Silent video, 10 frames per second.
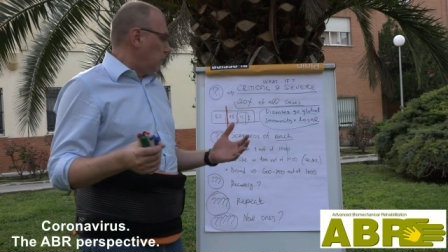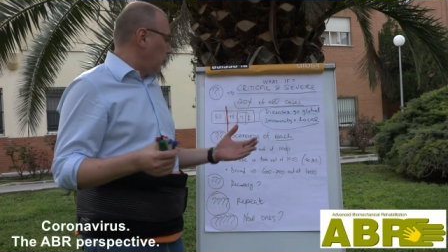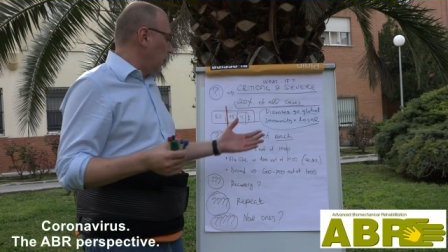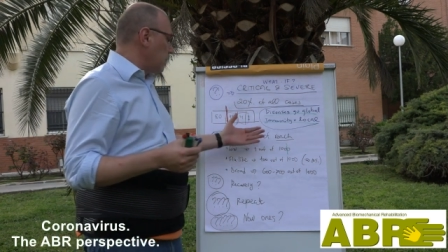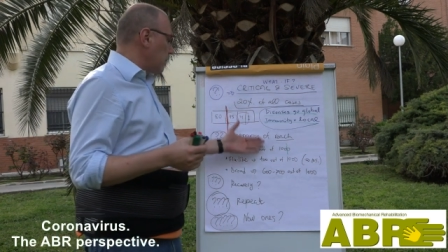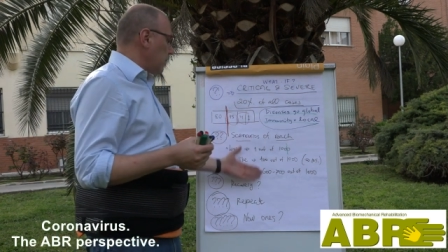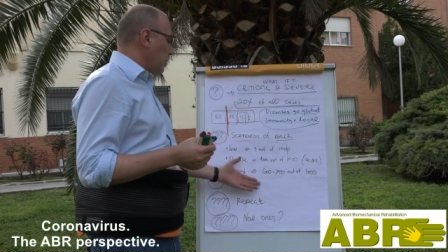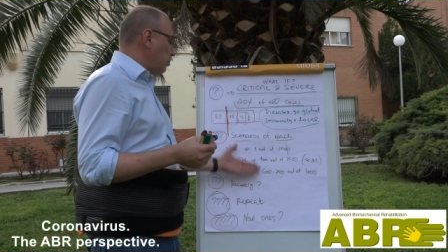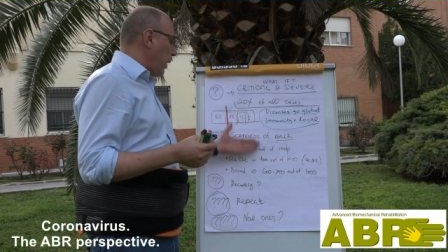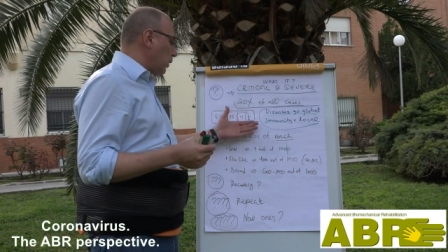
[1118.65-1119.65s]
this is the
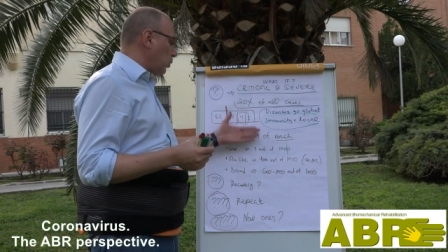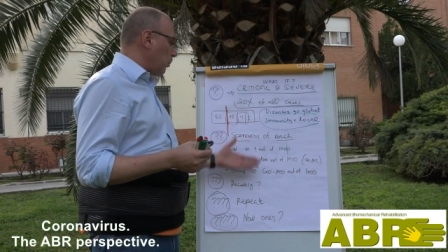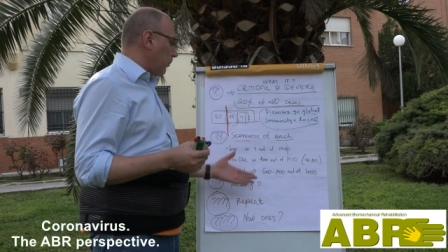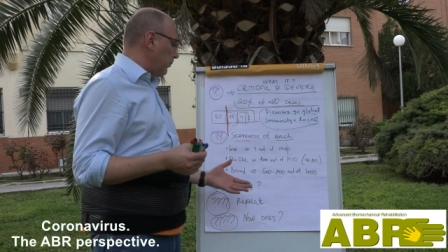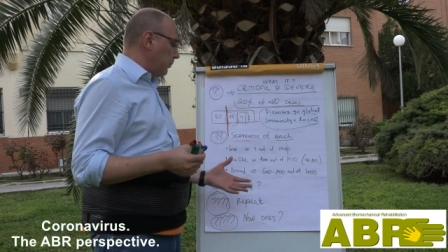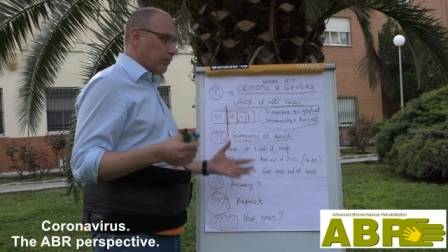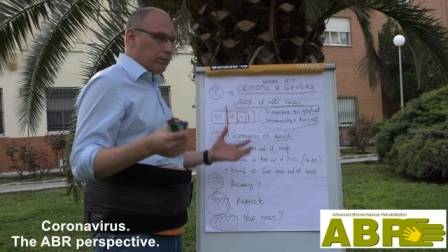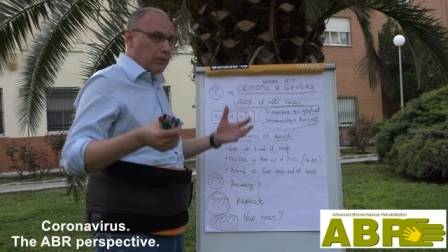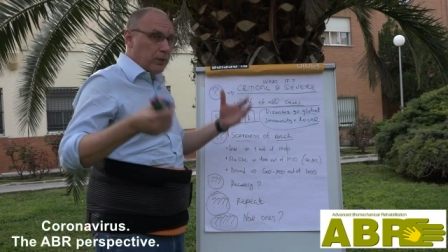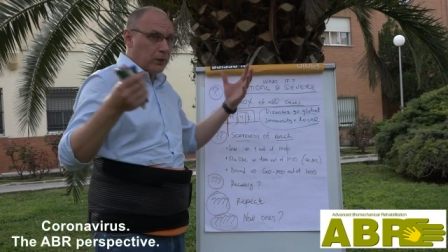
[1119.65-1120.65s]
spectrum of
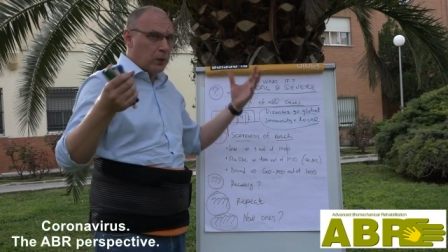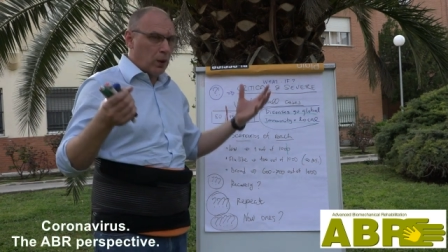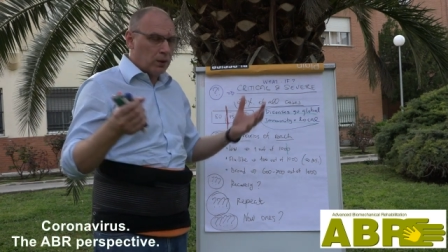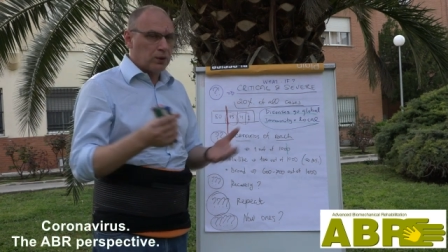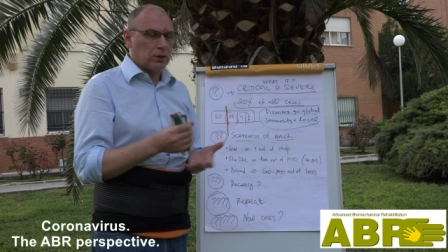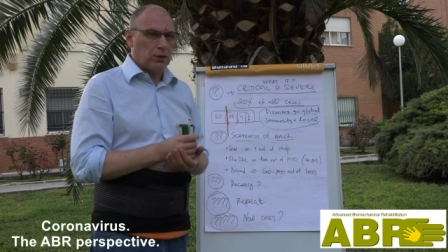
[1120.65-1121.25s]
thoughts